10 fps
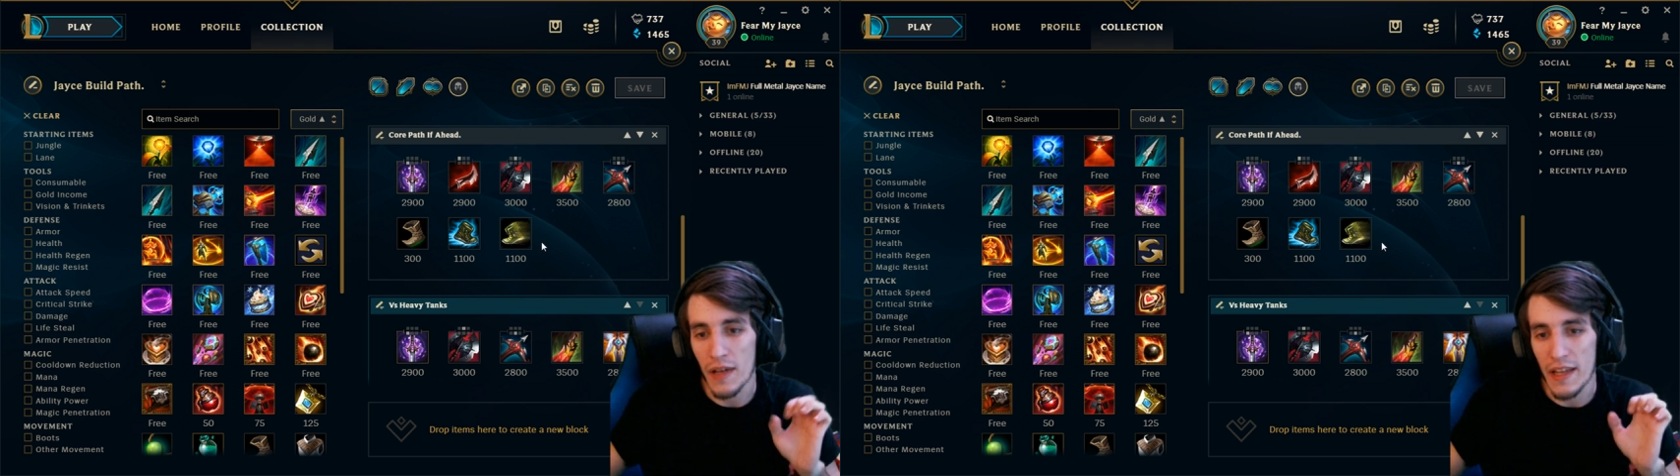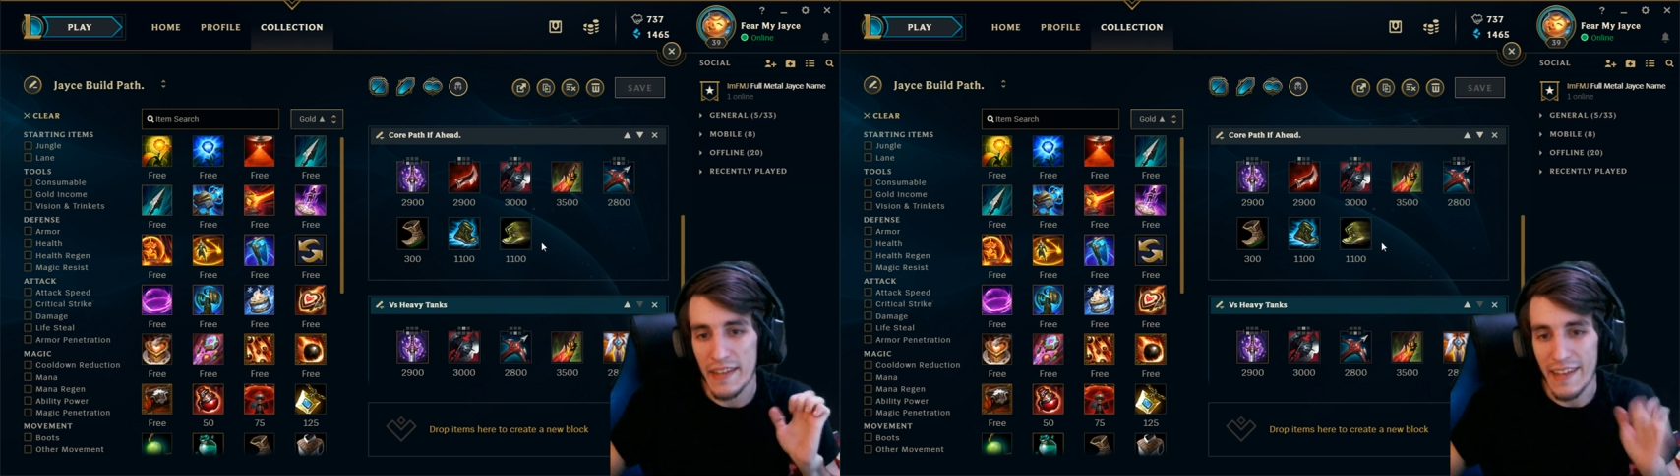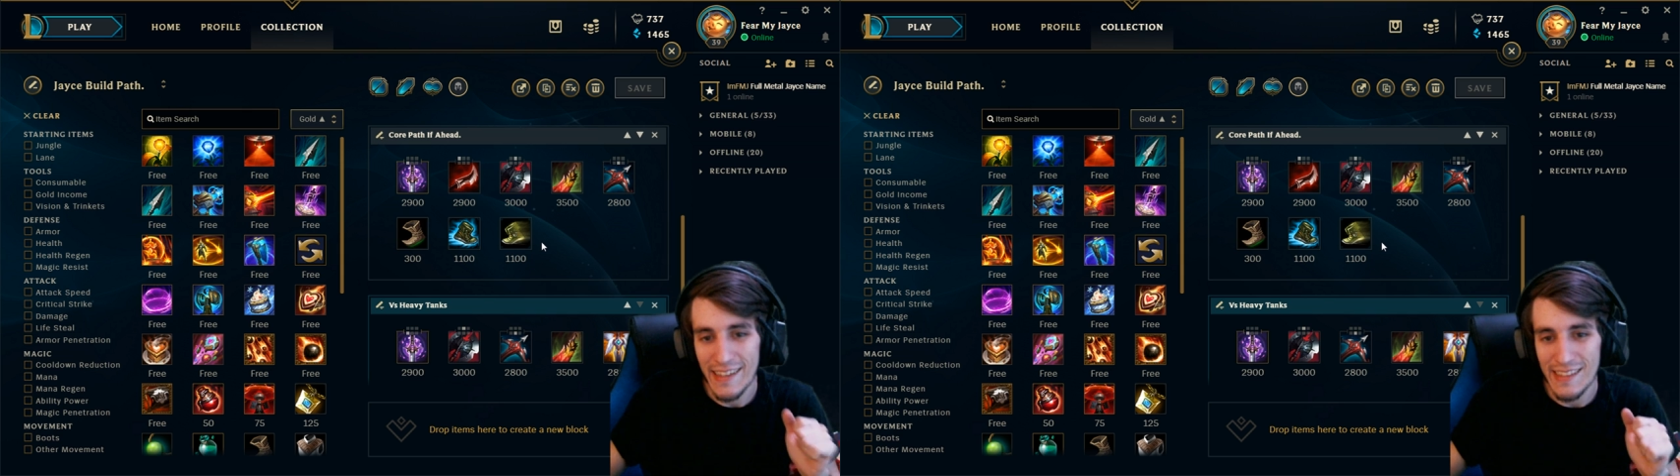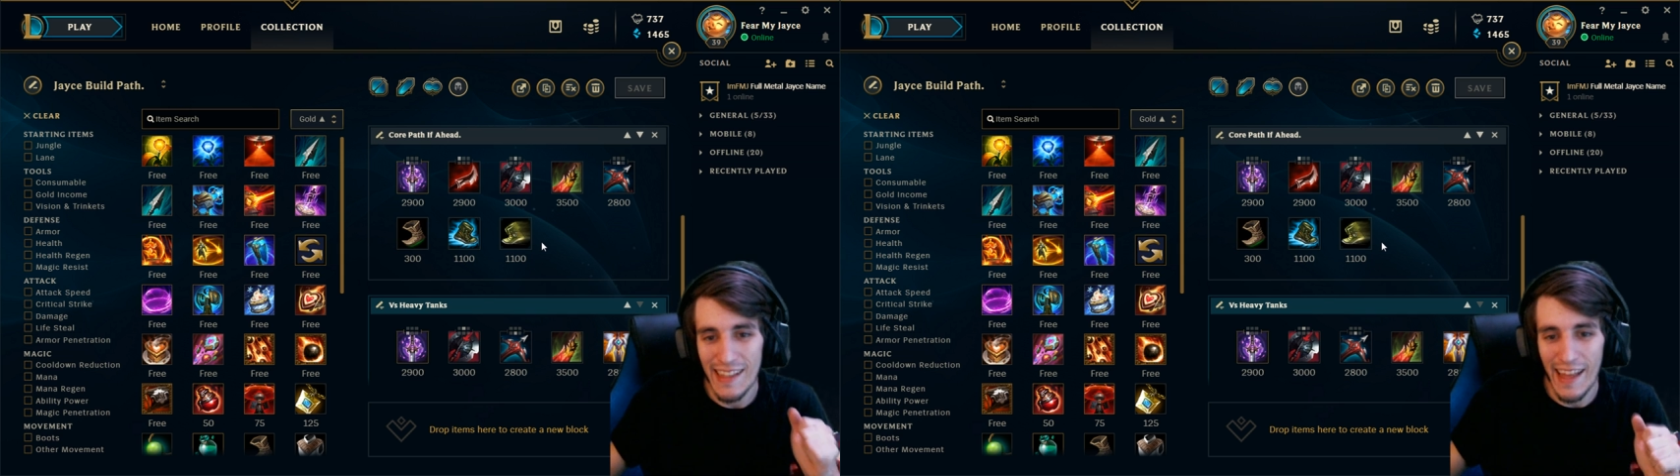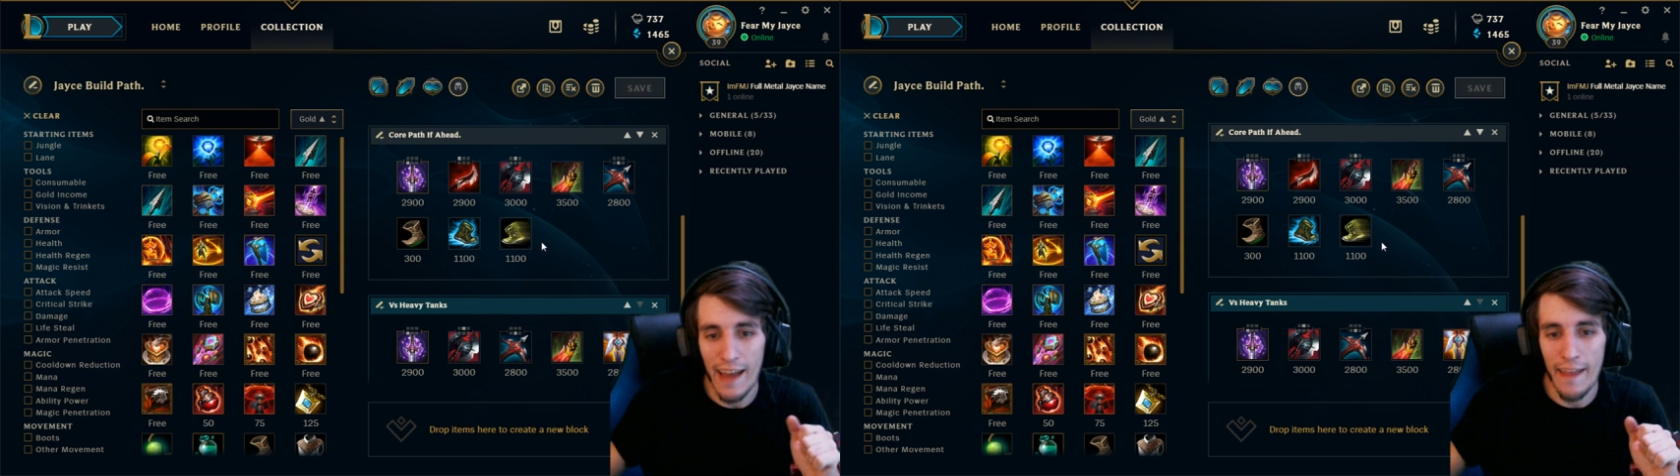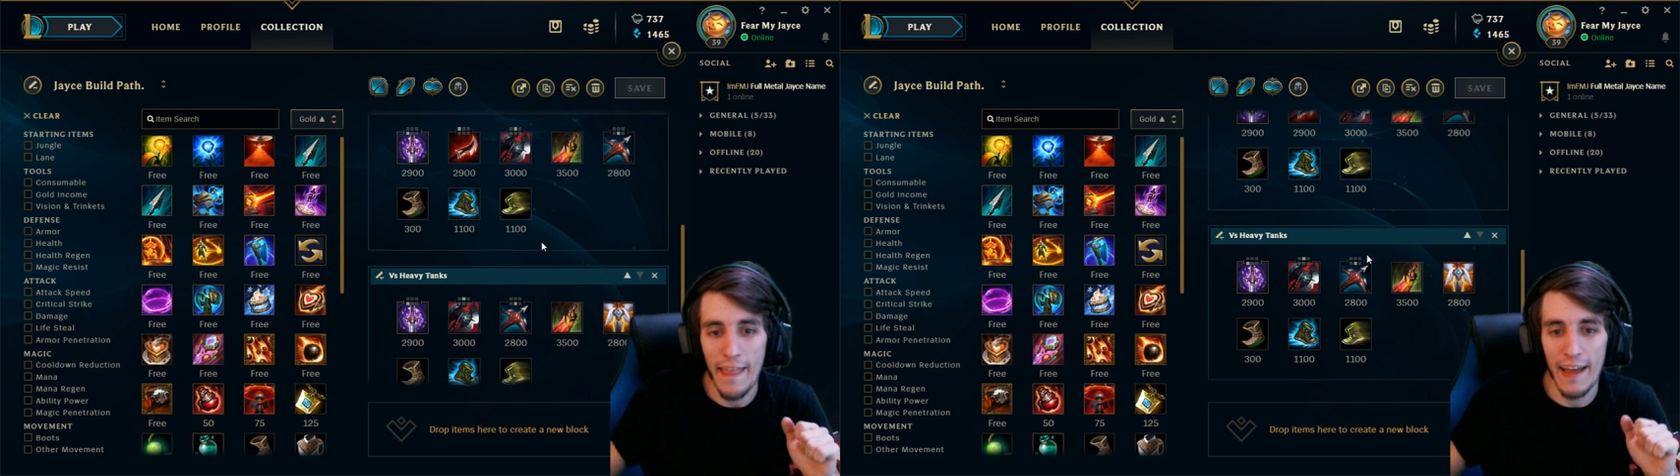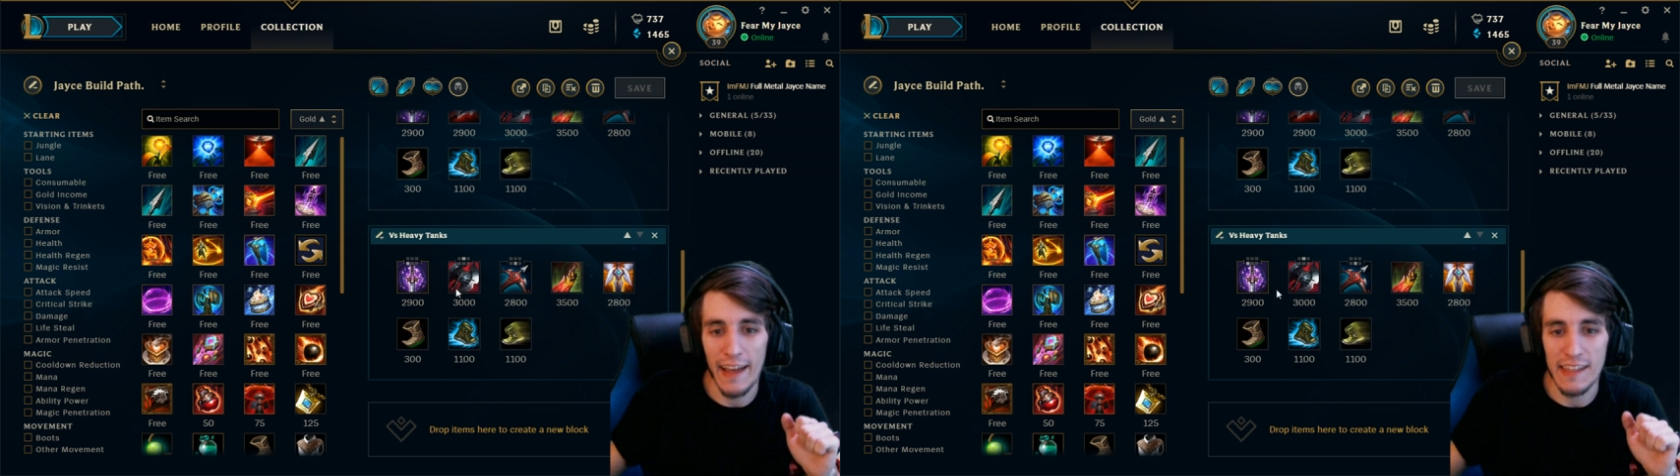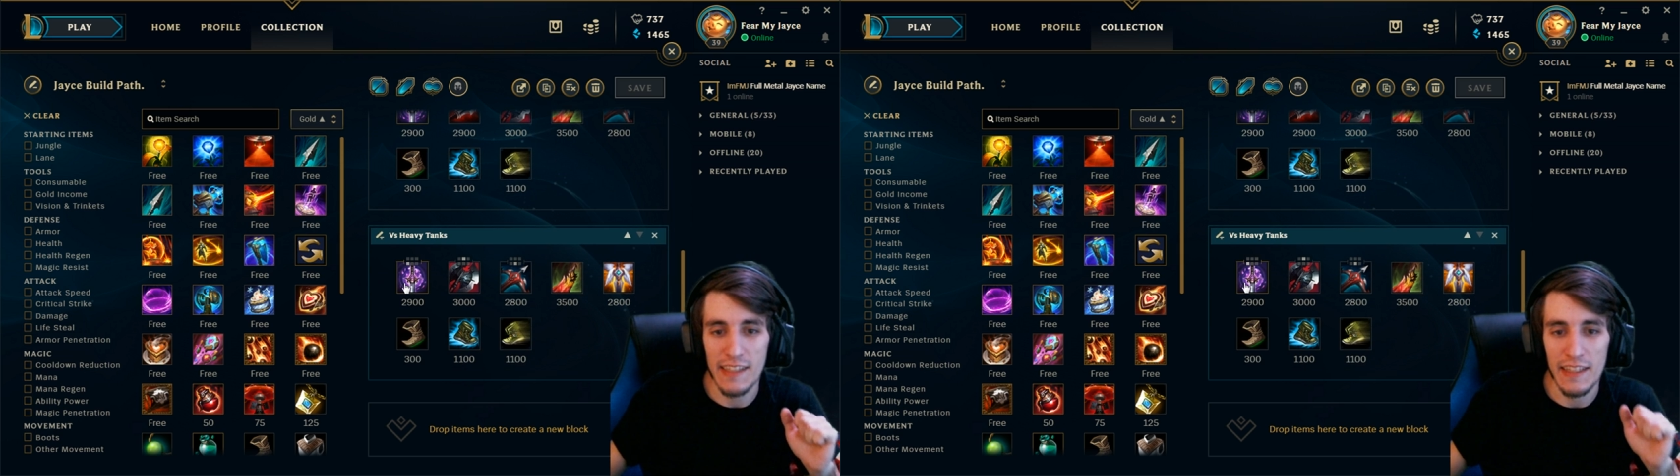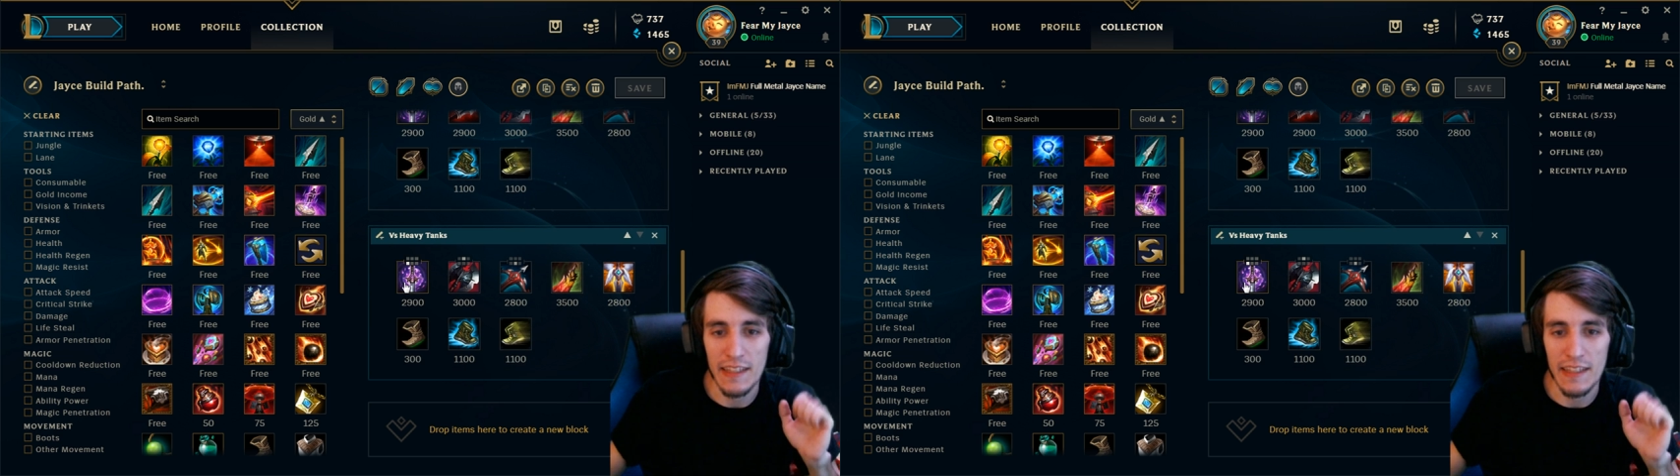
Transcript: Next to that, like I said,